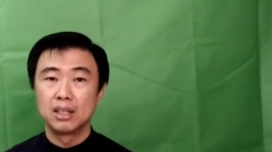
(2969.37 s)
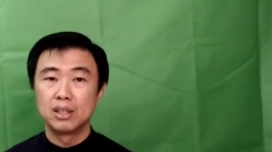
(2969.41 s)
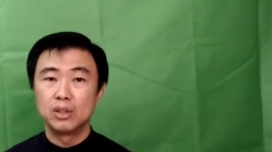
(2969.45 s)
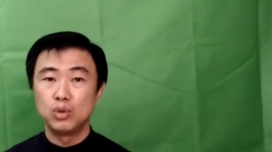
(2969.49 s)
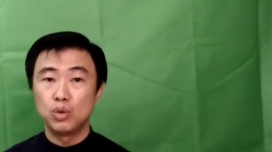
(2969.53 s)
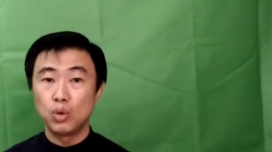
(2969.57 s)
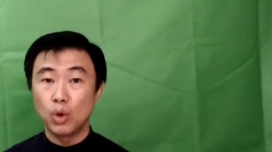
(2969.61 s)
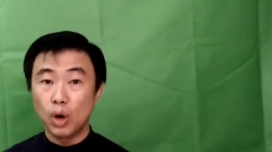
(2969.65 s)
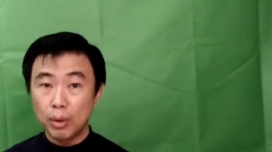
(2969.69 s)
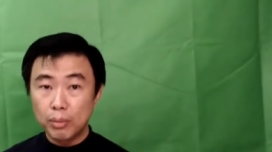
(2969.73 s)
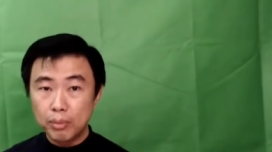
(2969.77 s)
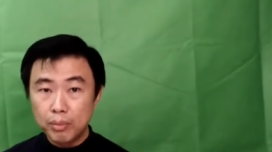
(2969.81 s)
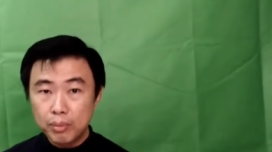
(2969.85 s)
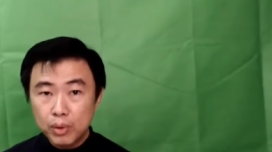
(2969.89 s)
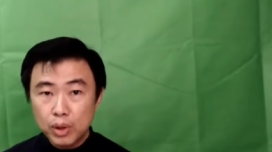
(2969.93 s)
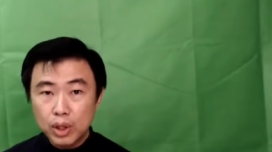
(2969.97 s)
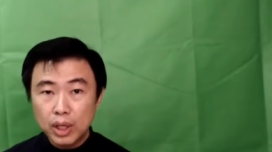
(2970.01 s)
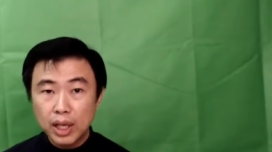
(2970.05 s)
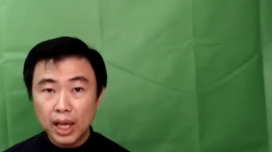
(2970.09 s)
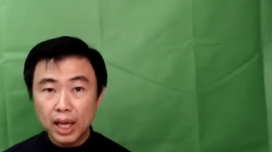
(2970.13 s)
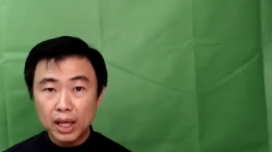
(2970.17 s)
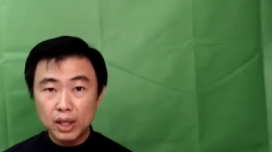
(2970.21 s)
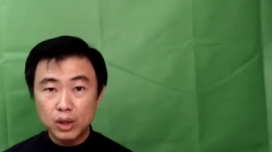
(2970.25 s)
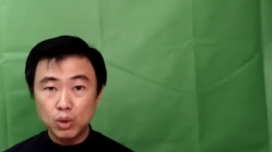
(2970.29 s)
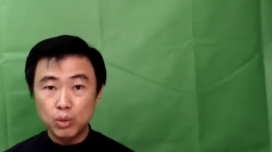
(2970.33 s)
You are
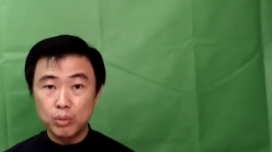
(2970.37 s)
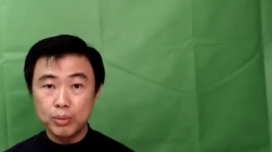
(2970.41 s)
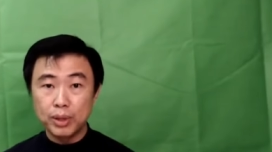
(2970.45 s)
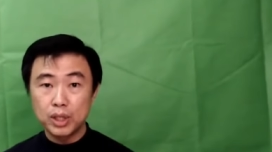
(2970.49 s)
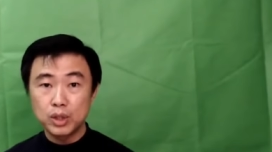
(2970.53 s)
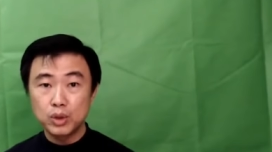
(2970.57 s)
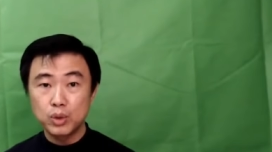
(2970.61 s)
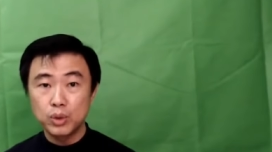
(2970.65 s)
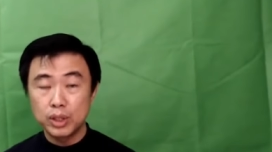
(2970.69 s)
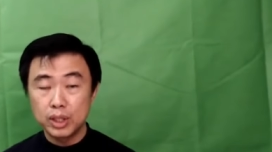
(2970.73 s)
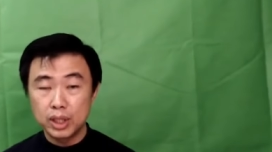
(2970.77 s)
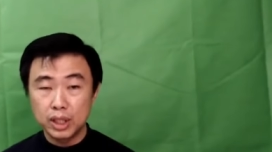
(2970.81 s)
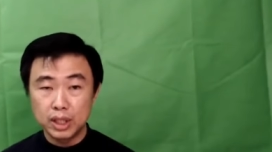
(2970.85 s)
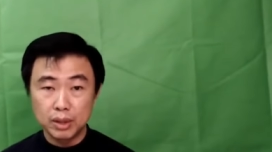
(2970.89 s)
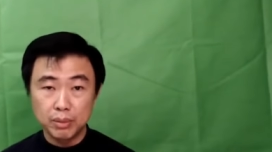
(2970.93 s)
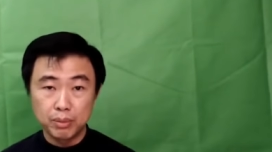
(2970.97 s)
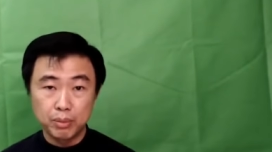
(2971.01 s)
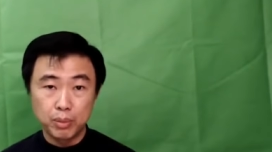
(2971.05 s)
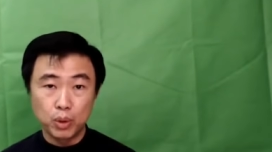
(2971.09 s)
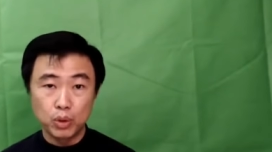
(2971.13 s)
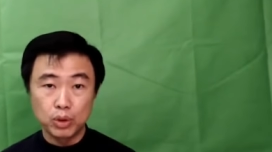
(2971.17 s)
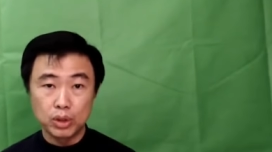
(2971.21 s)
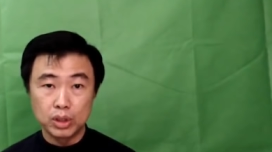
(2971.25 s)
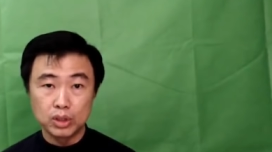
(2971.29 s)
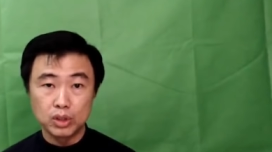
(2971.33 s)
there to make sure that the
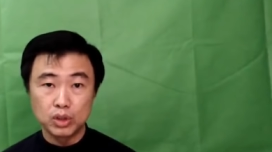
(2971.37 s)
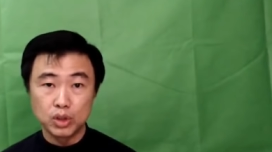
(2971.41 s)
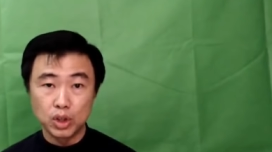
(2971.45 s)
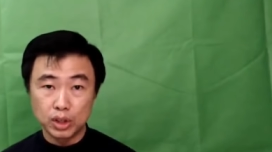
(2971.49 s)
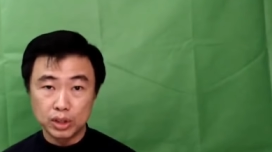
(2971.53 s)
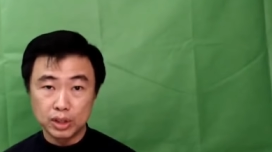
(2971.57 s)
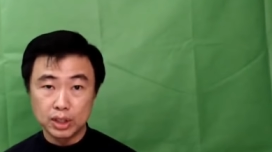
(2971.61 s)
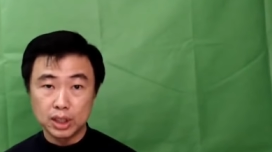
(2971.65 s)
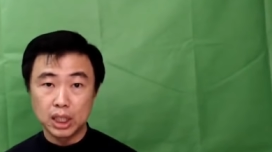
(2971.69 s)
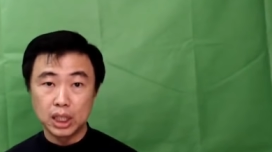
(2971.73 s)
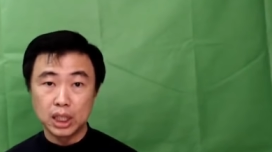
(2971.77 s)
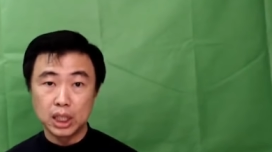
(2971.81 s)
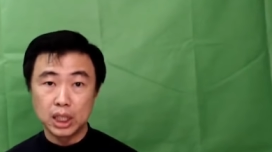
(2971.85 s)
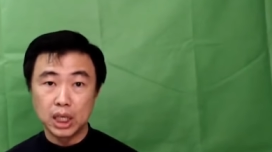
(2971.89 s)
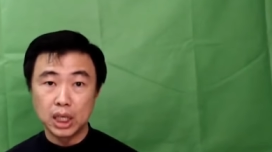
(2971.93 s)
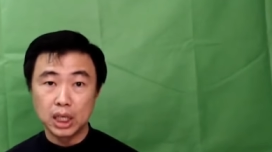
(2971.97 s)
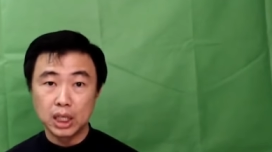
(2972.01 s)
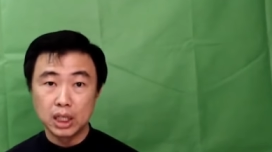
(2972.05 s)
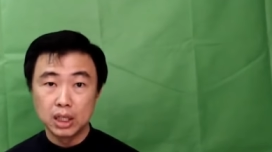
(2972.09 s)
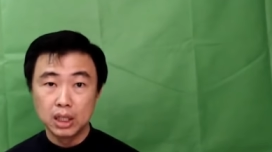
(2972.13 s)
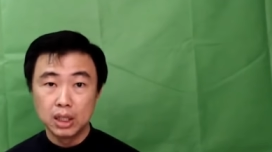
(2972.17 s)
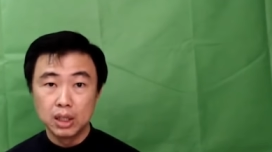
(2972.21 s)
boat is not sinking.